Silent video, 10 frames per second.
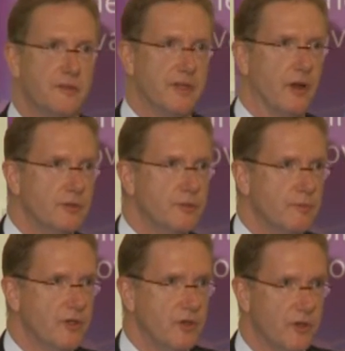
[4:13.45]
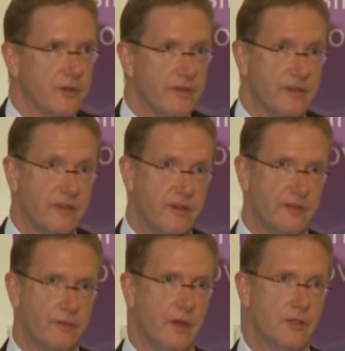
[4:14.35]
the entrepreneur, the
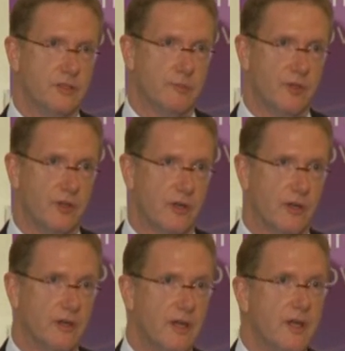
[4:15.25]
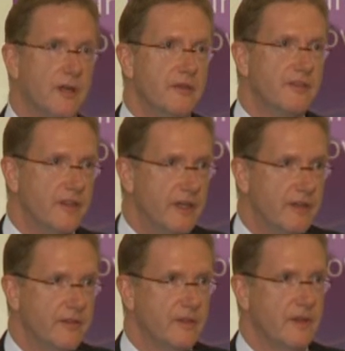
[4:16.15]
successful entrepreneur,
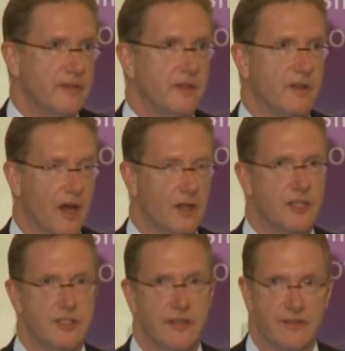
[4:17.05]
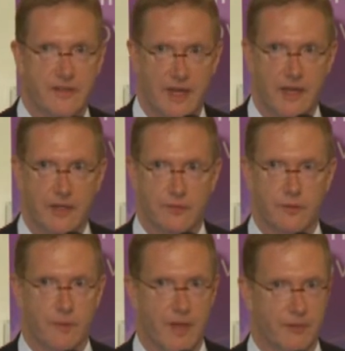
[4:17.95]
sees the knowledge that's gained
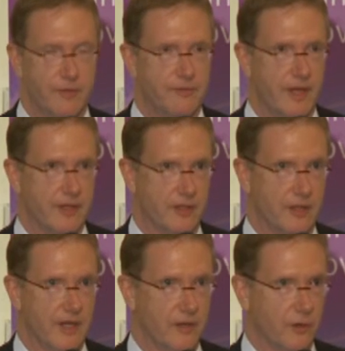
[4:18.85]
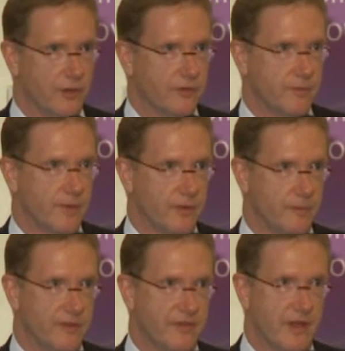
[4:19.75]
from every failure and learns from
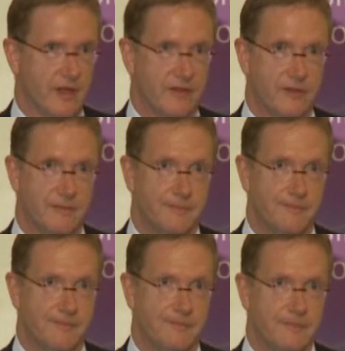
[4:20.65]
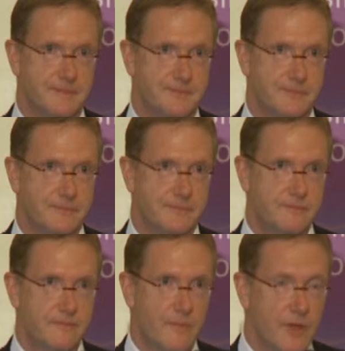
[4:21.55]
those mistakes.
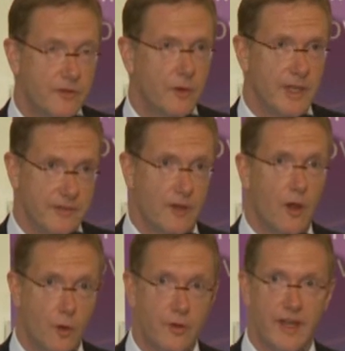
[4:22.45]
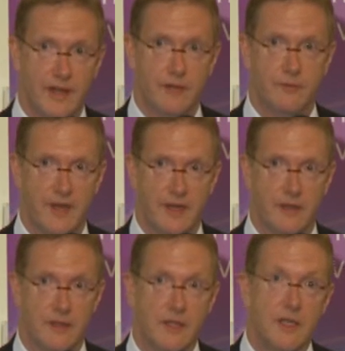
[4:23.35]
So it's okay to
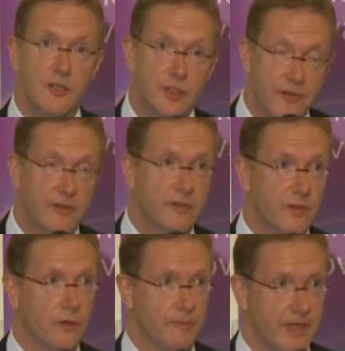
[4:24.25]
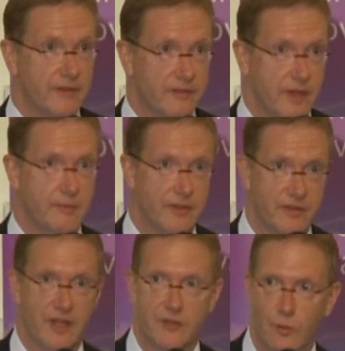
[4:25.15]
fail, just don't make the same
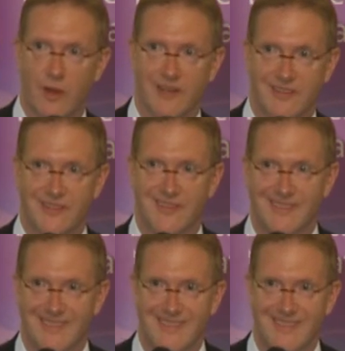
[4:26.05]
mistake twice.